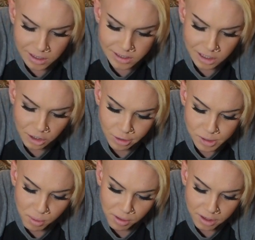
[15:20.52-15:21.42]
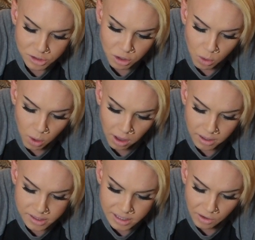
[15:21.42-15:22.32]
Did you use birth control while
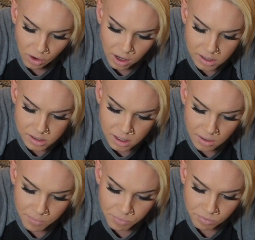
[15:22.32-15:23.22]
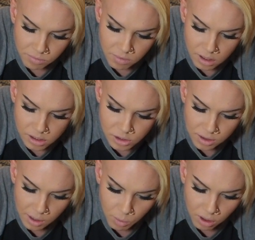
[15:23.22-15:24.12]
on steroids? Do
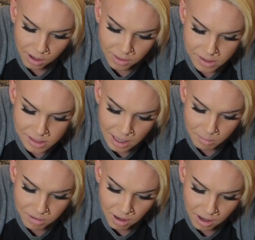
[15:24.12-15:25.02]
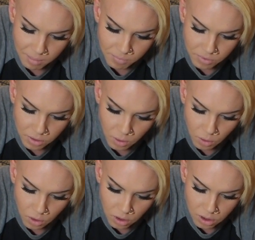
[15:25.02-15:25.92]
they work at the same time,
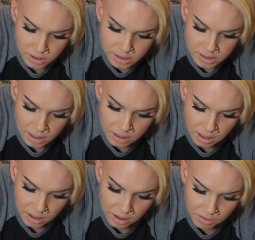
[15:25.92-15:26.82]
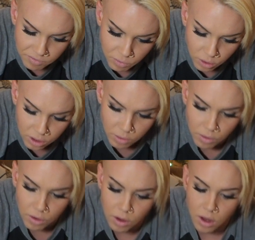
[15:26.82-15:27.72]
or did they for you?
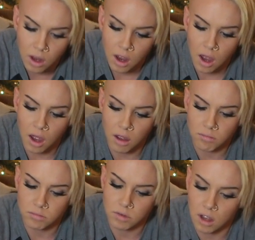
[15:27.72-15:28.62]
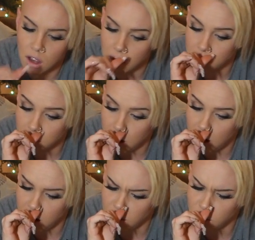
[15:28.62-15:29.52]

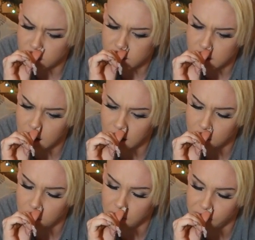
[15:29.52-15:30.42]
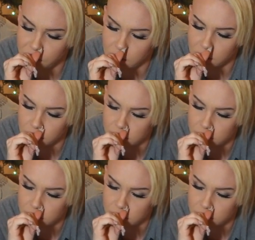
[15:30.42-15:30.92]
I was taking a pill for